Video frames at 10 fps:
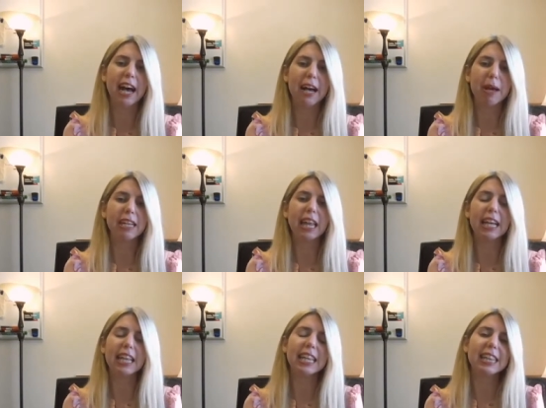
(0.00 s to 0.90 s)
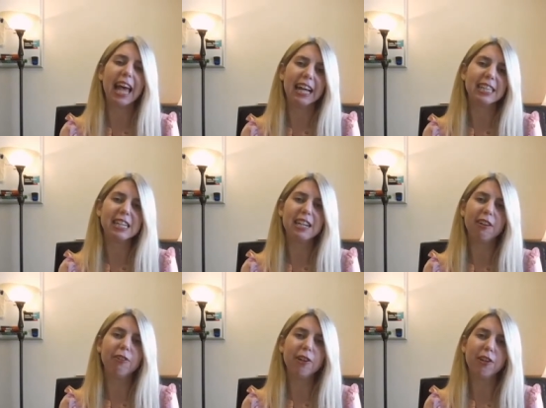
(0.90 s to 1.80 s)
um, I, I, think that's going to
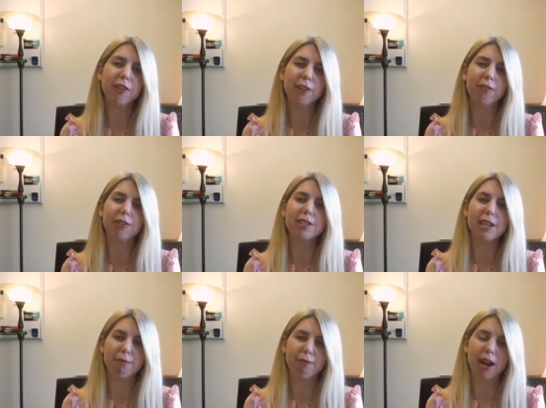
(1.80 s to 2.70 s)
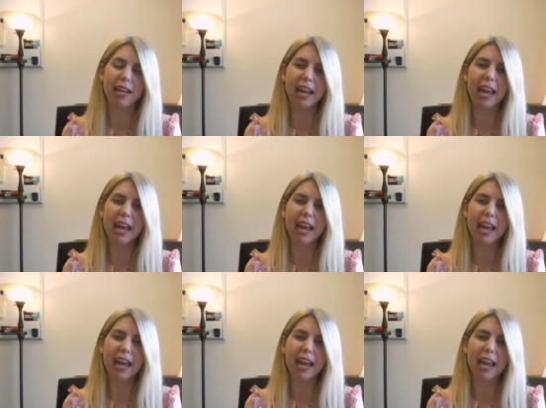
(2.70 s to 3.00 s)
look a little different.